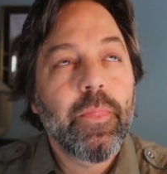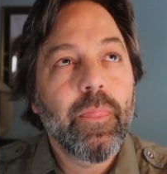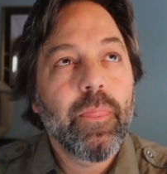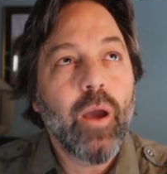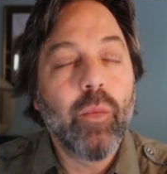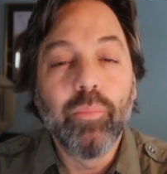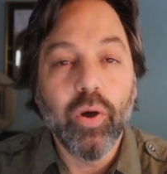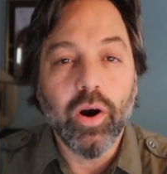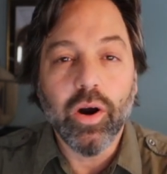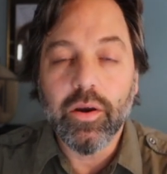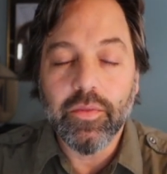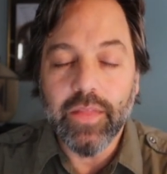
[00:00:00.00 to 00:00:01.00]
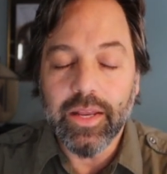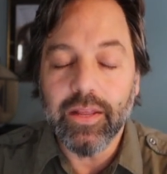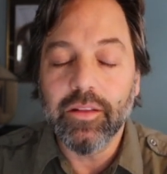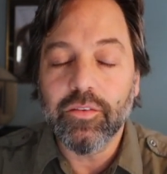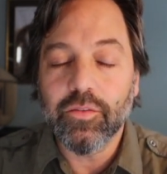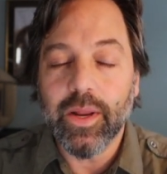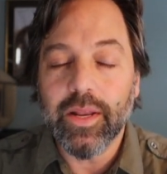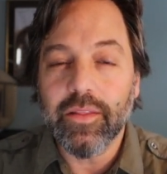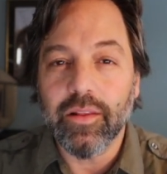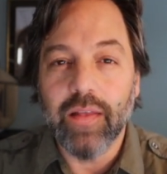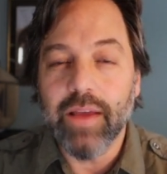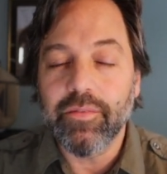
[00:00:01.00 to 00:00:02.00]
book that illustrated
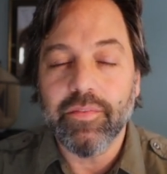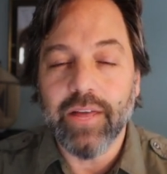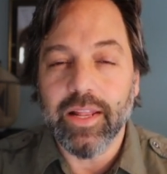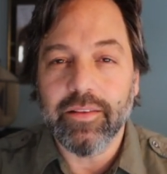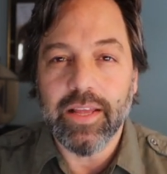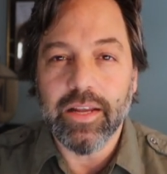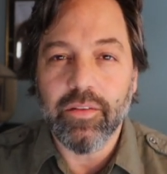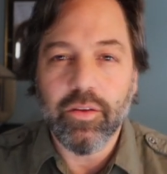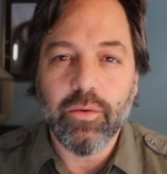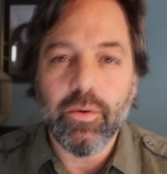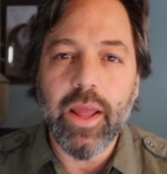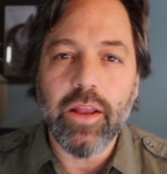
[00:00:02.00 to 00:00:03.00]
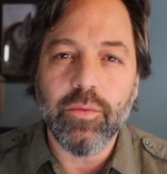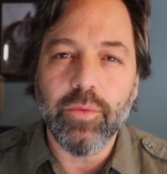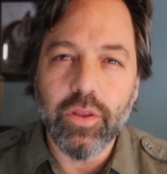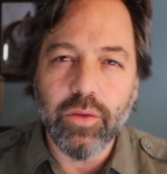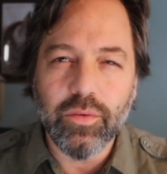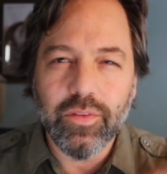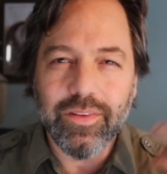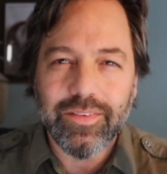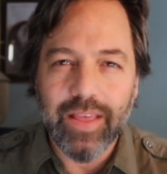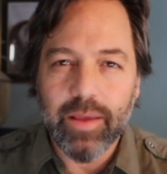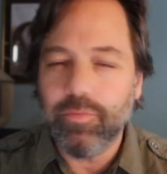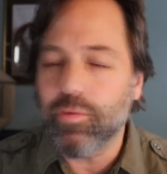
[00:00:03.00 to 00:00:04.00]
the life of Alexander the Great, you would use the
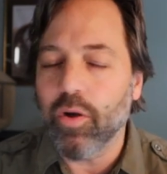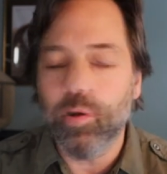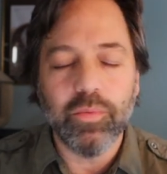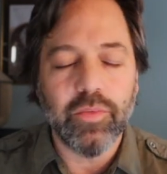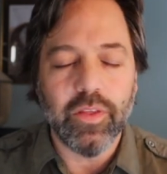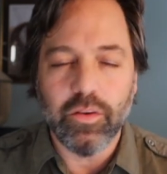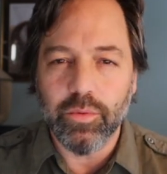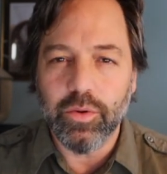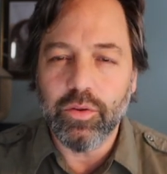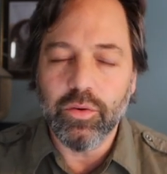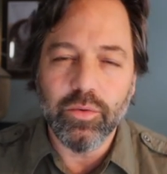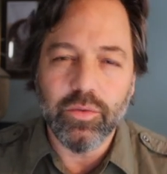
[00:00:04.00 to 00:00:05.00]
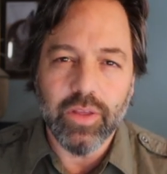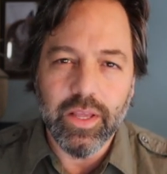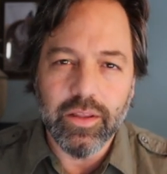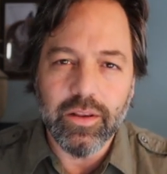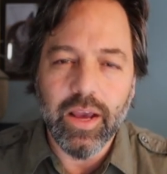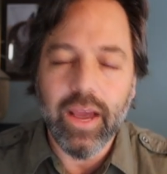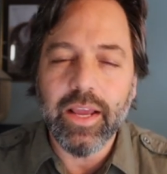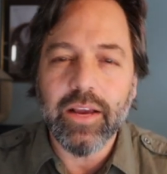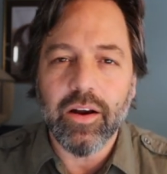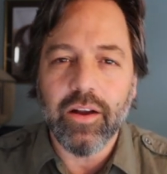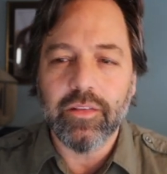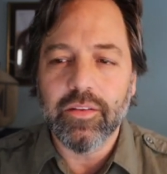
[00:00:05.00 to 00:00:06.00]
same tropes that you would use in
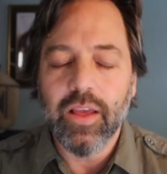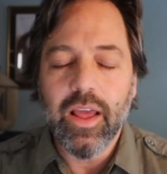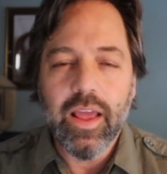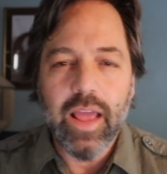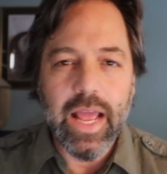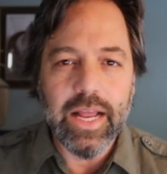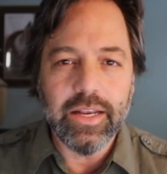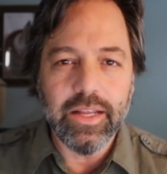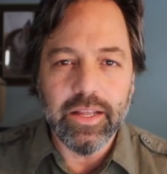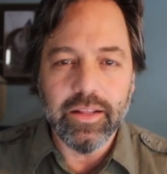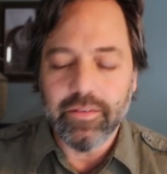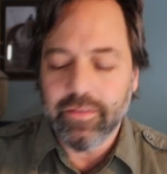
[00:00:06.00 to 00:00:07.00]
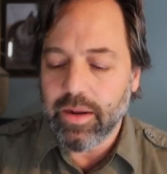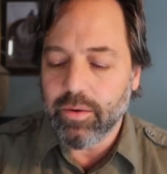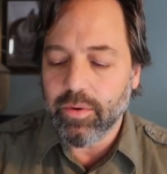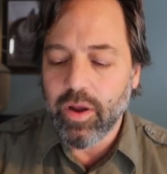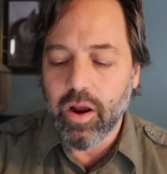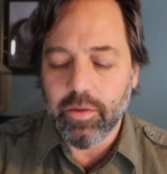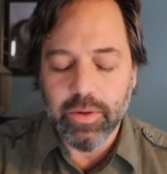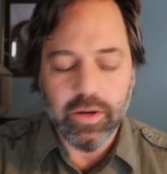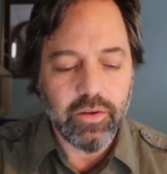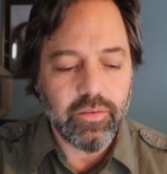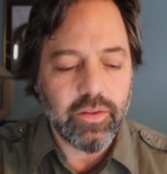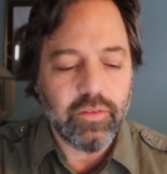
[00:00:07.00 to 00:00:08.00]
icons and in sacred art,
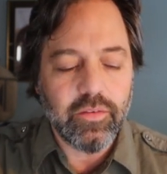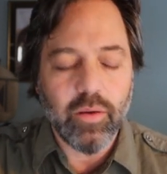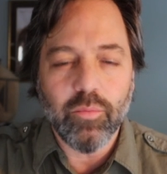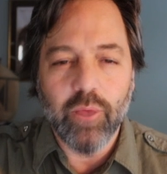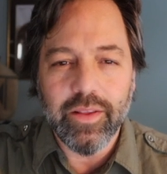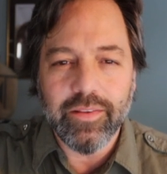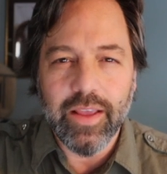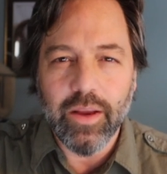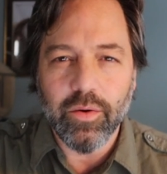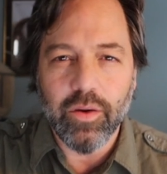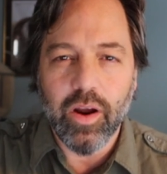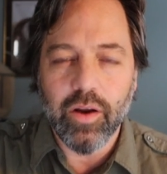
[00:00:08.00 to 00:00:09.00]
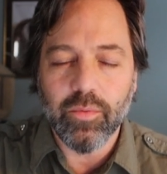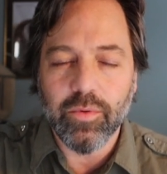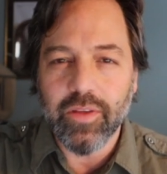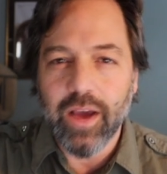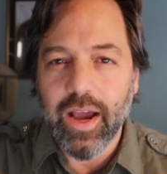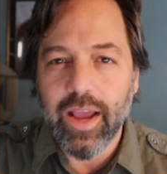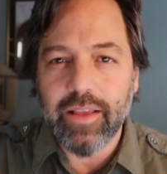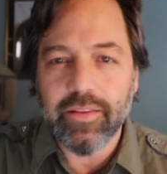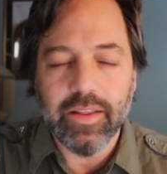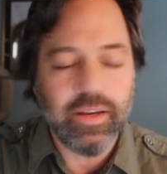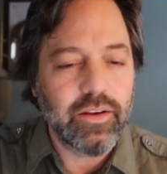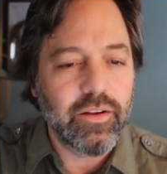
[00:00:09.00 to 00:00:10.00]
because in some ways sacred art was the highest
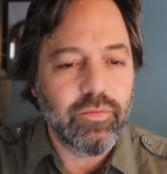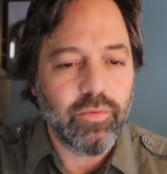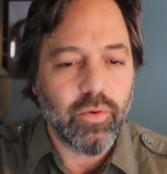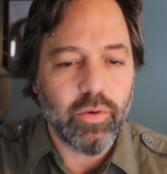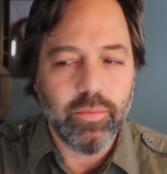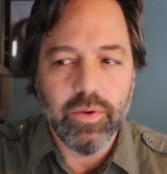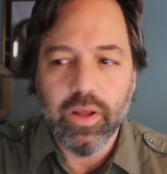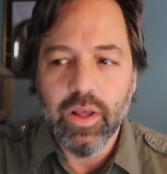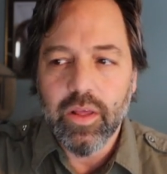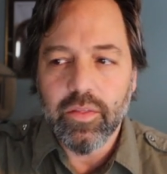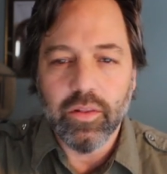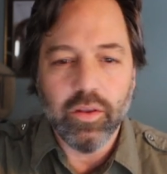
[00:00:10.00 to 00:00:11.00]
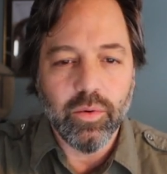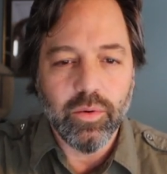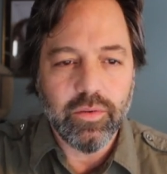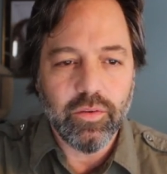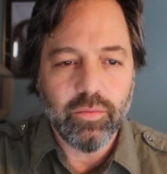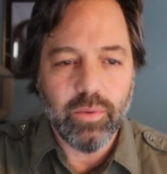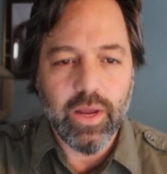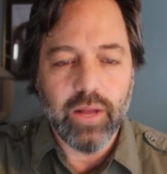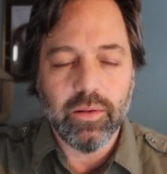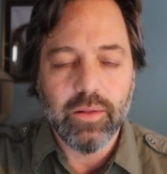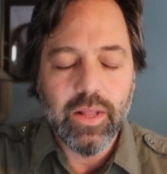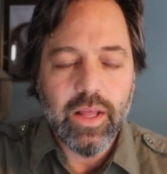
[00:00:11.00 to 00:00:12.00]
and it informed the lowest as
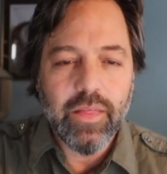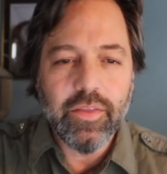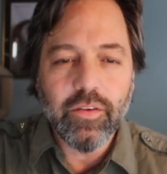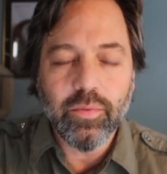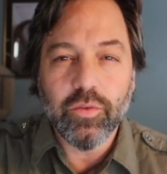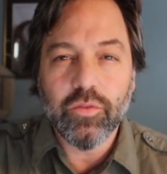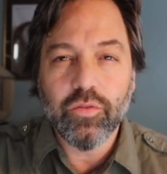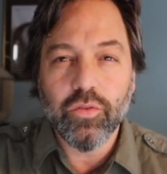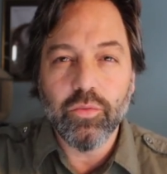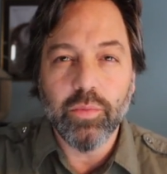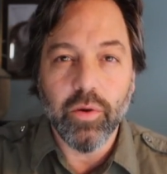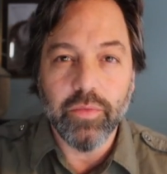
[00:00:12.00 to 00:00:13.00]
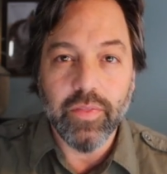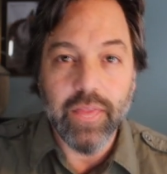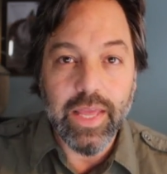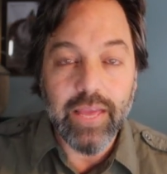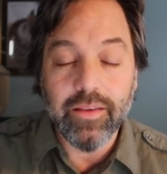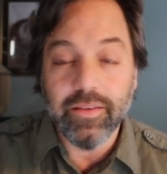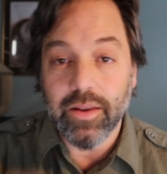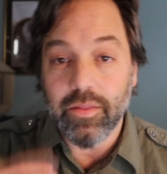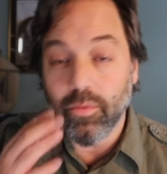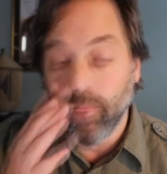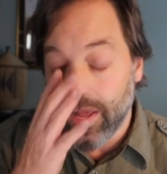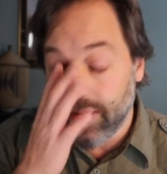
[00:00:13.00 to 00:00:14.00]
well. This was true both in the East and in
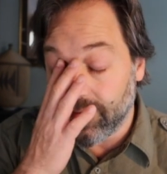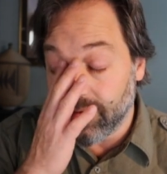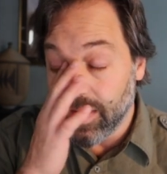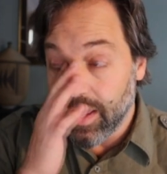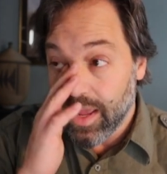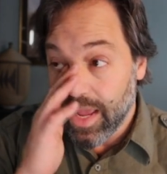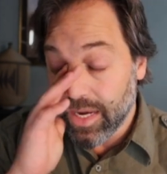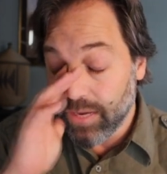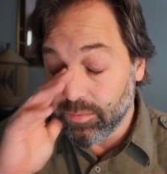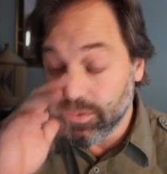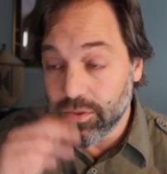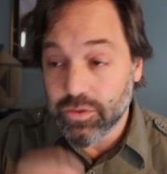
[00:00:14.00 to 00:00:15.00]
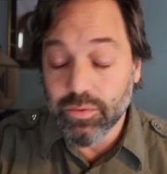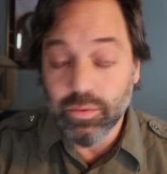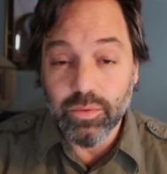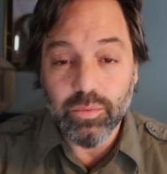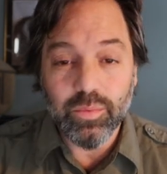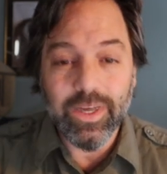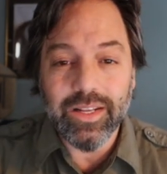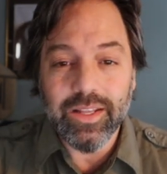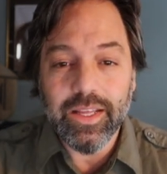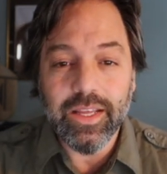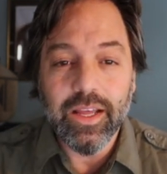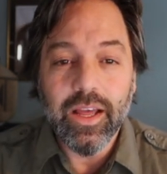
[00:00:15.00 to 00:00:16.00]
the West, and it was true
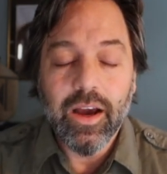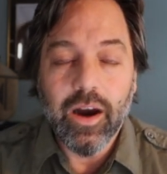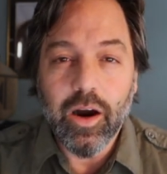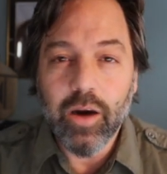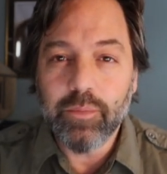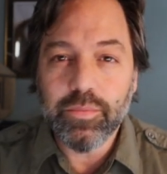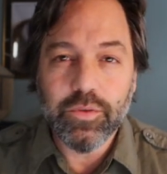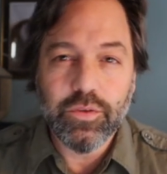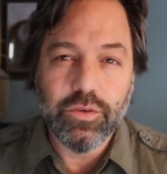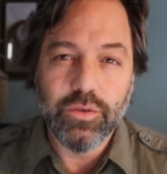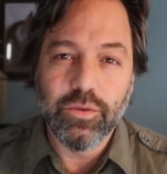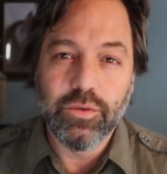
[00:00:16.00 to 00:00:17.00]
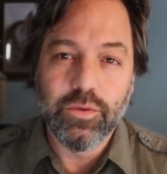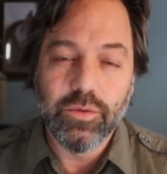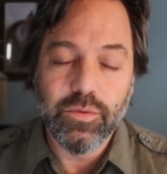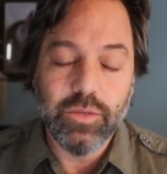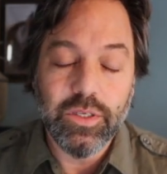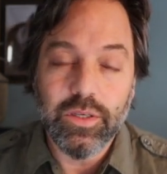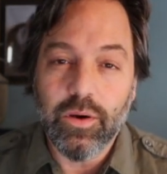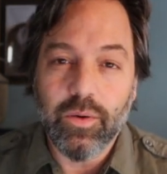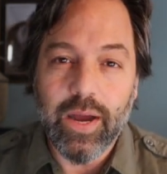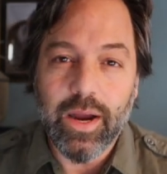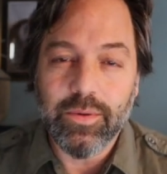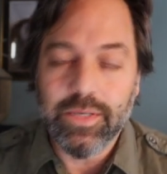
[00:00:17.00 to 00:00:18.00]
really up to, you know,
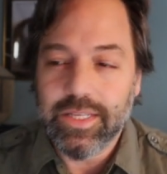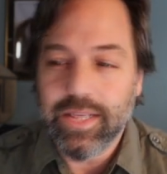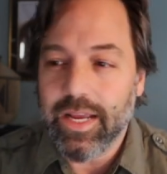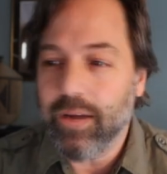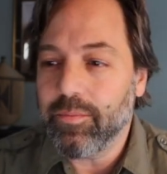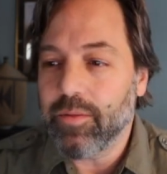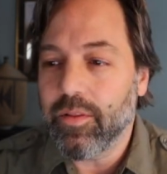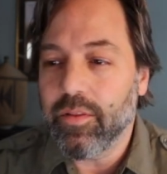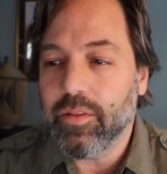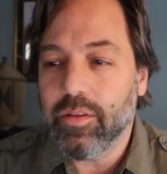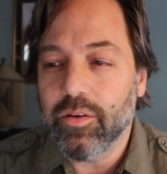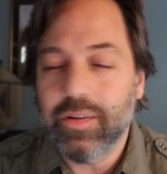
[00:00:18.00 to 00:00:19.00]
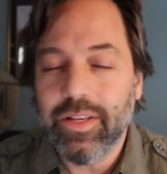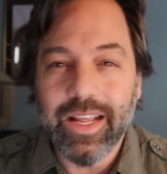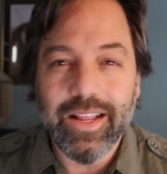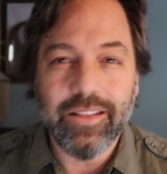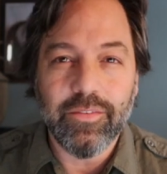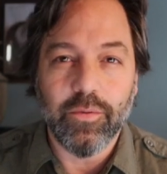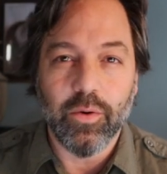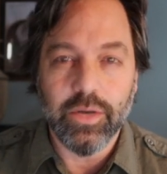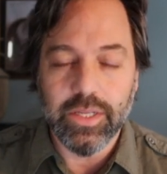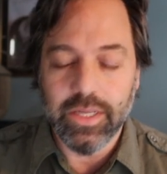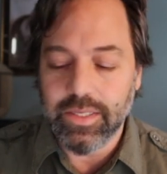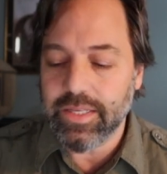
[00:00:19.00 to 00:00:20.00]
I would say up to the 13th,
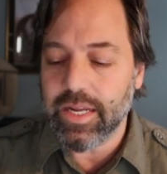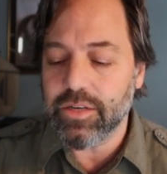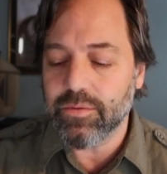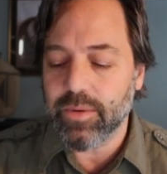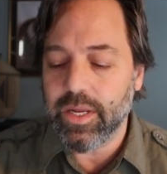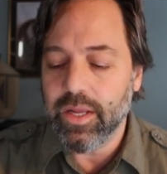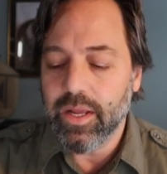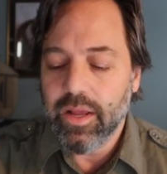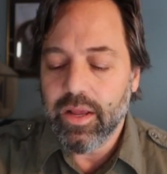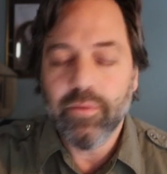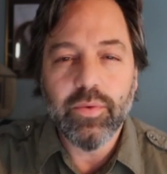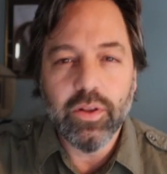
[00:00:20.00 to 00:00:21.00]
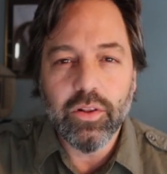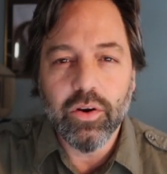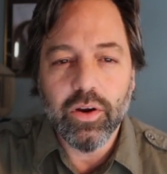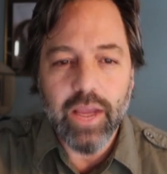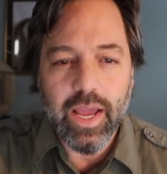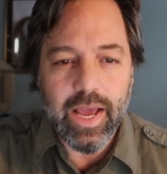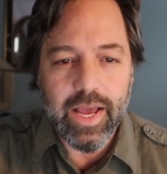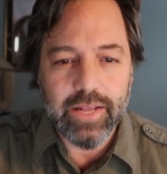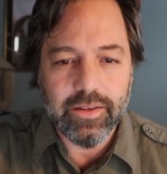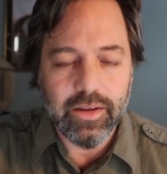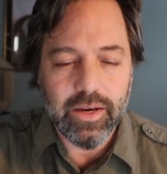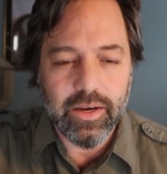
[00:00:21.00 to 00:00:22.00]
14th century. If we look
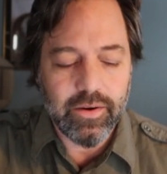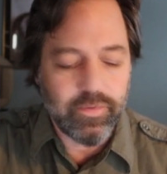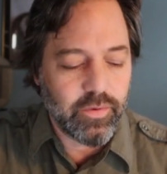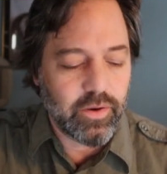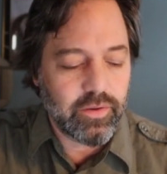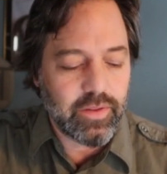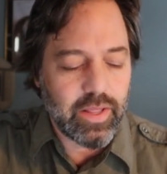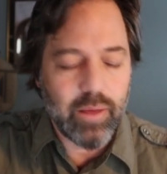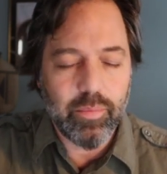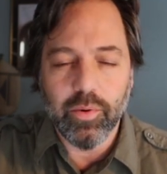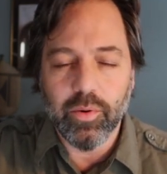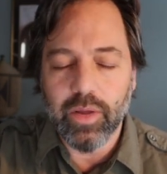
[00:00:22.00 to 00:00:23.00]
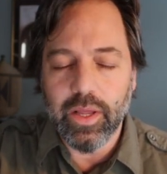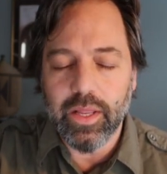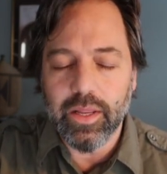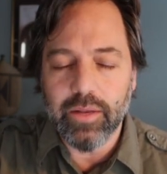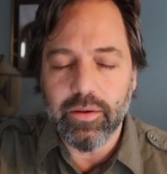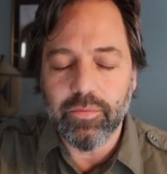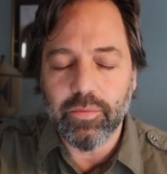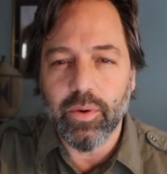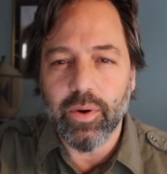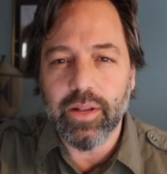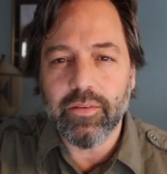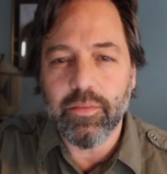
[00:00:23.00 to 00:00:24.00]
at, for example, in Florence, the